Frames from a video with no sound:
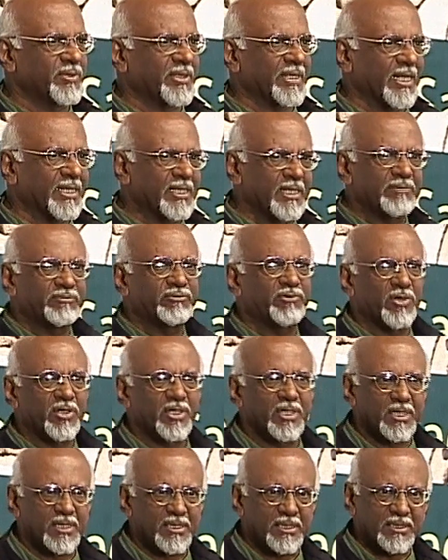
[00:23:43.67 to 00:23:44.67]
cannon
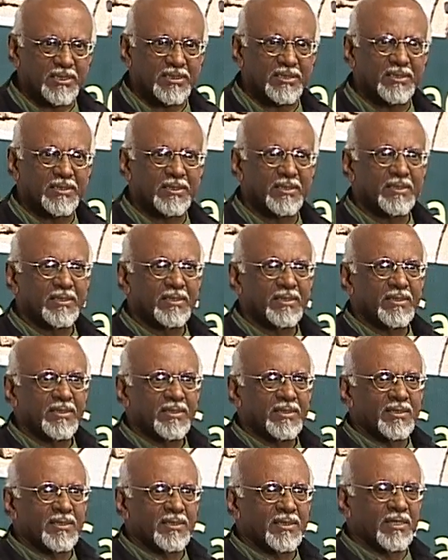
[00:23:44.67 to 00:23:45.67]
fodder in this.
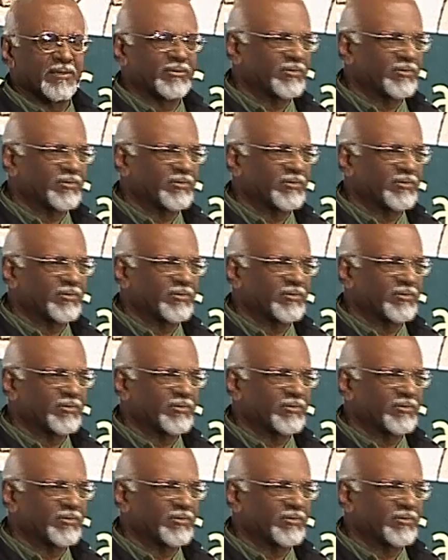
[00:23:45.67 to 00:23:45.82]
Of